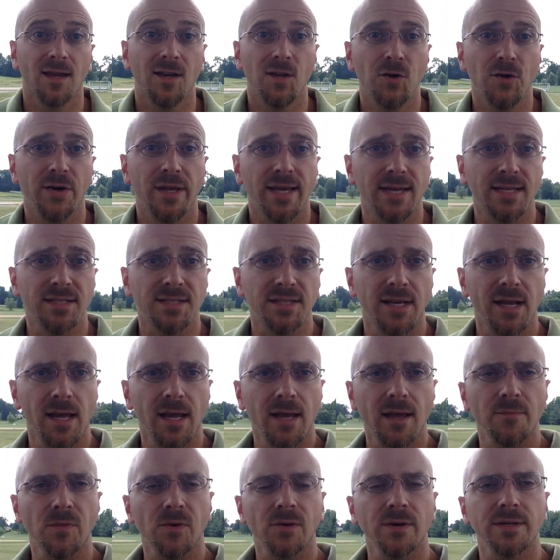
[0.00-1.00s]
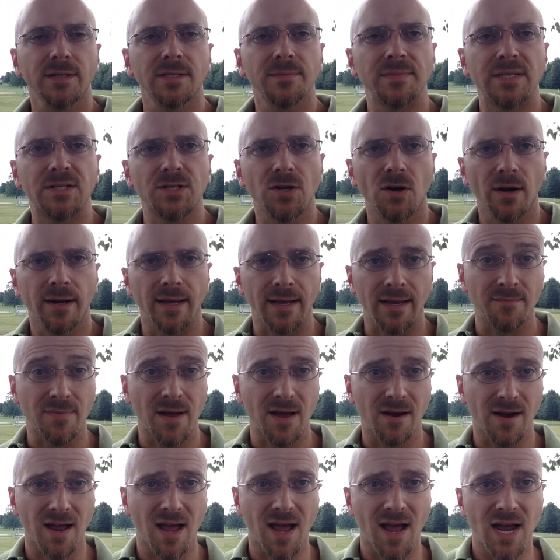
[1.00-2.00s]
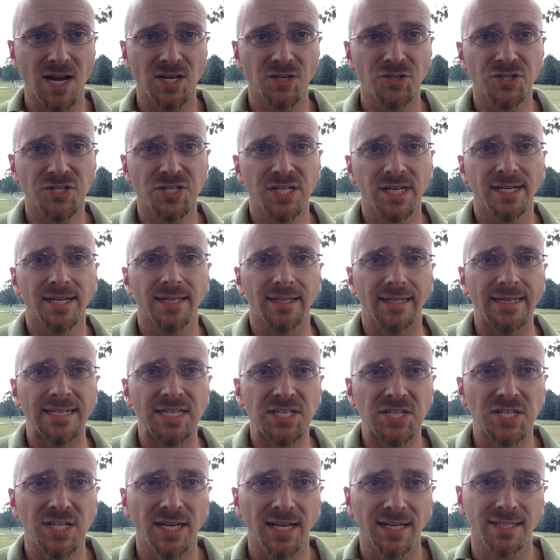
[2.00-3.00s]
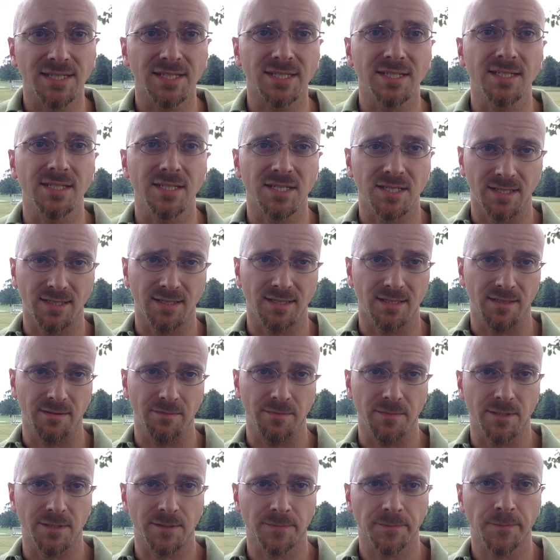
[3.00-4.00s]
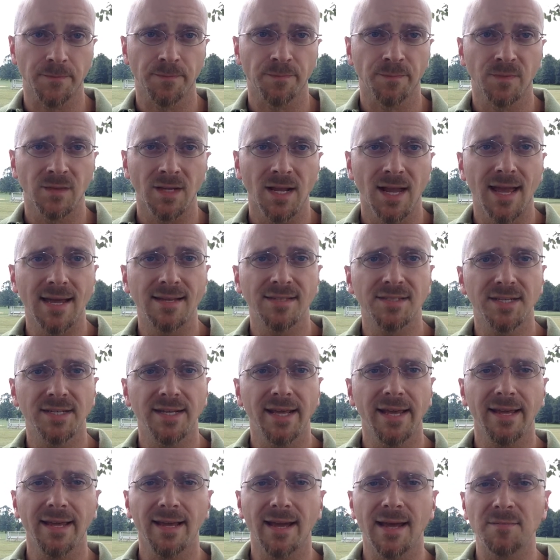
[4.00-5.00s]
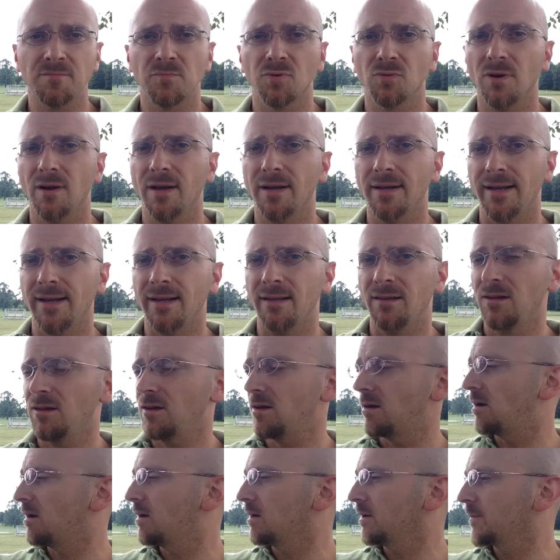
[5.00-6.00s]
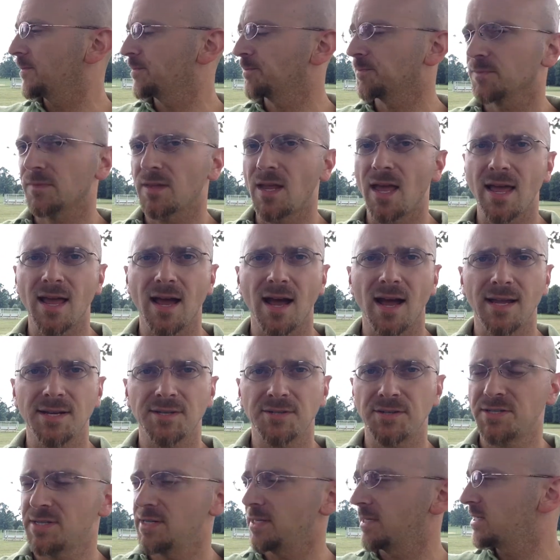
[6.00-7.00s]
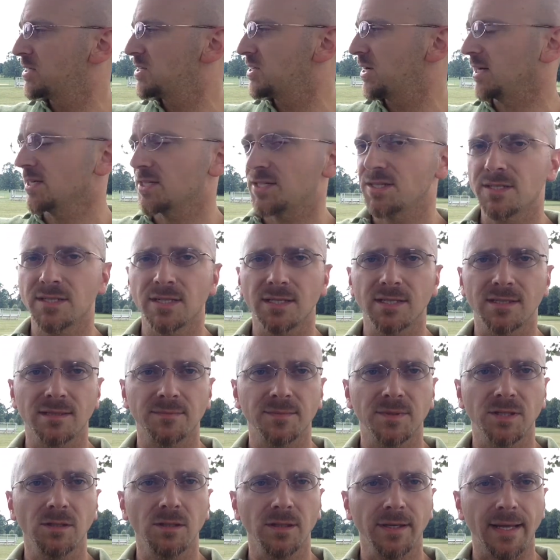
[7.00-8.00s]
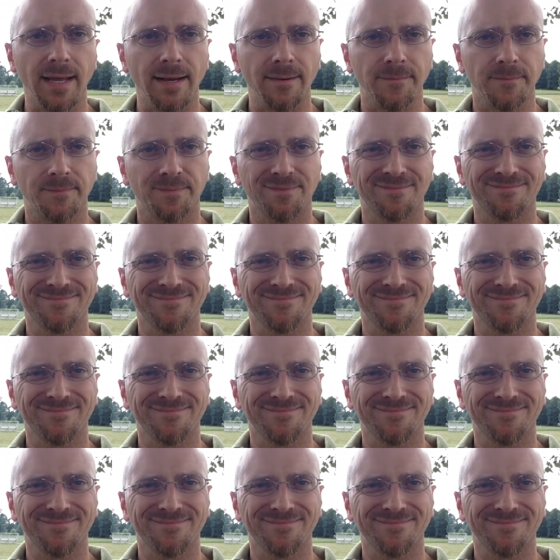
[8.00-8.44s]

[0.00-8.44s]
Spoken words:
Hello again. Today I'm going to be talking about hydrogen injection systems. And today I brought along a hydrogen injection system to look at.